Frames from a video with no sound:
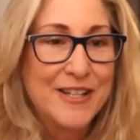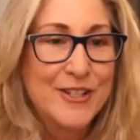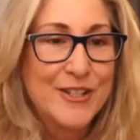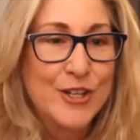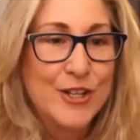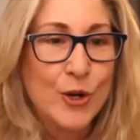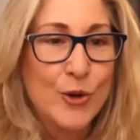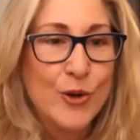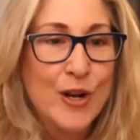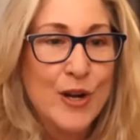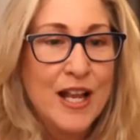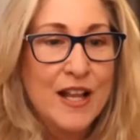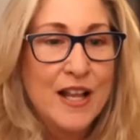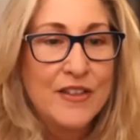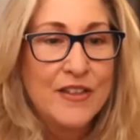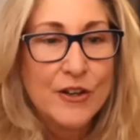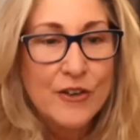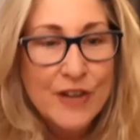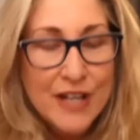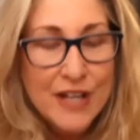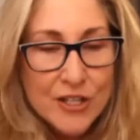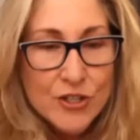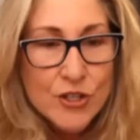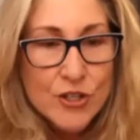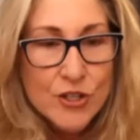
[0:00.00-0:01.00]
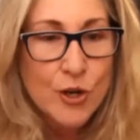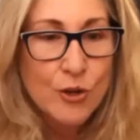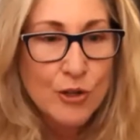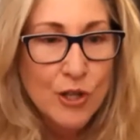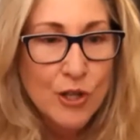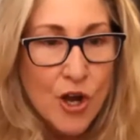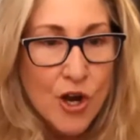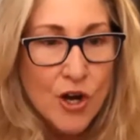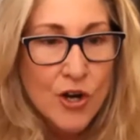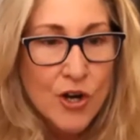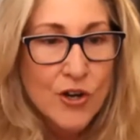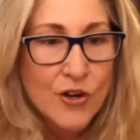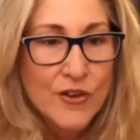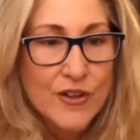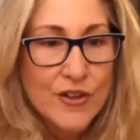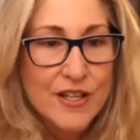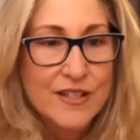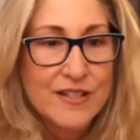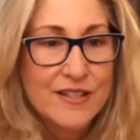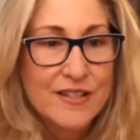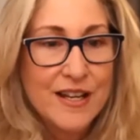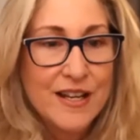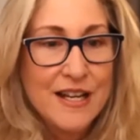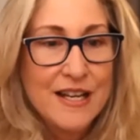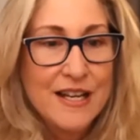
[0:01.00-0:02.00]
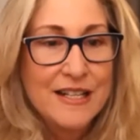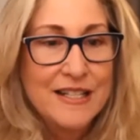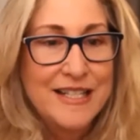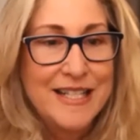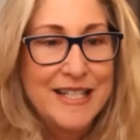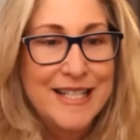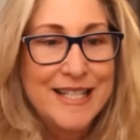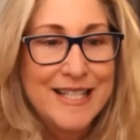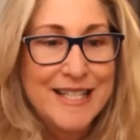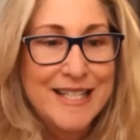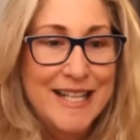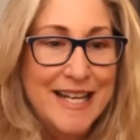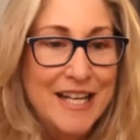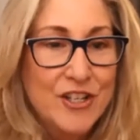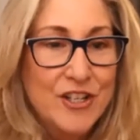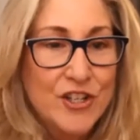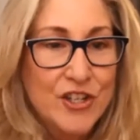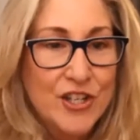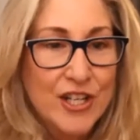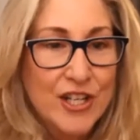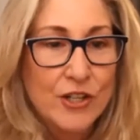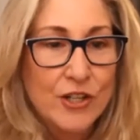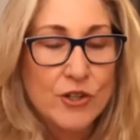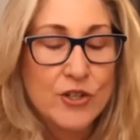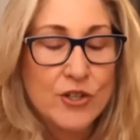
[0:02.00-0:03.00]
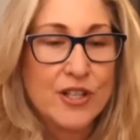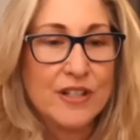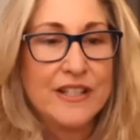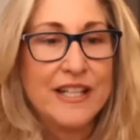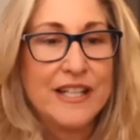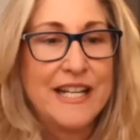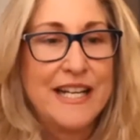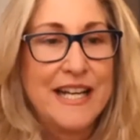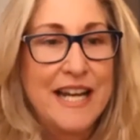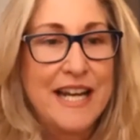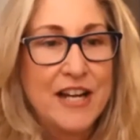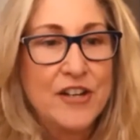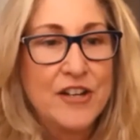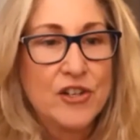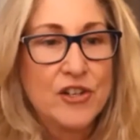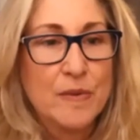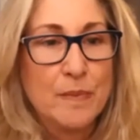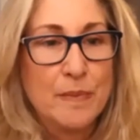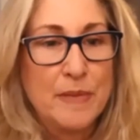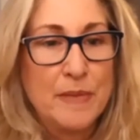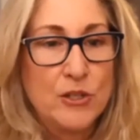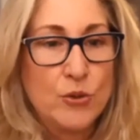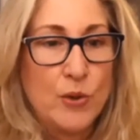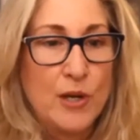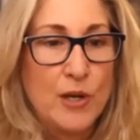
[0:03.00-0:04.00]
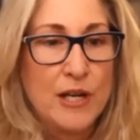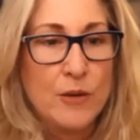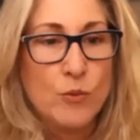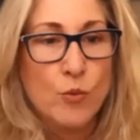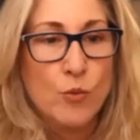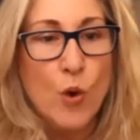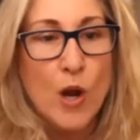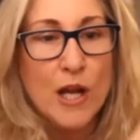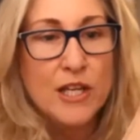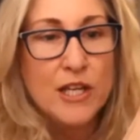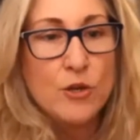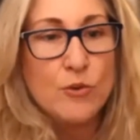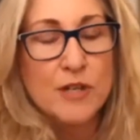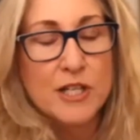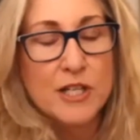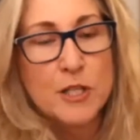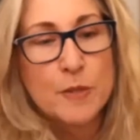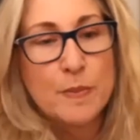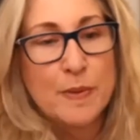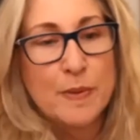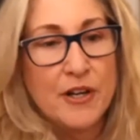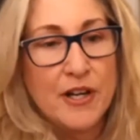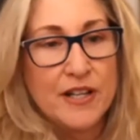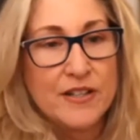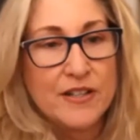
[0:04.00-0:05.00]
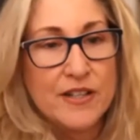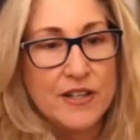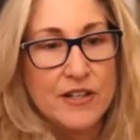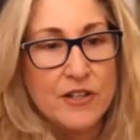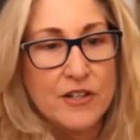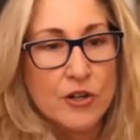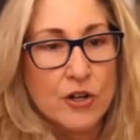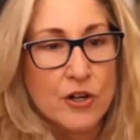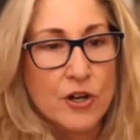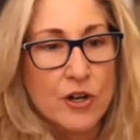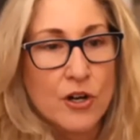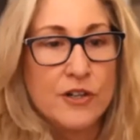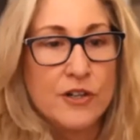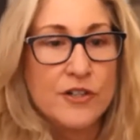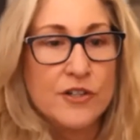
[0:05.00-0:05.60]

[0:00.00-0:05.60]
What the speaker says: So there is no longer this distinction or delineation between what you experience in your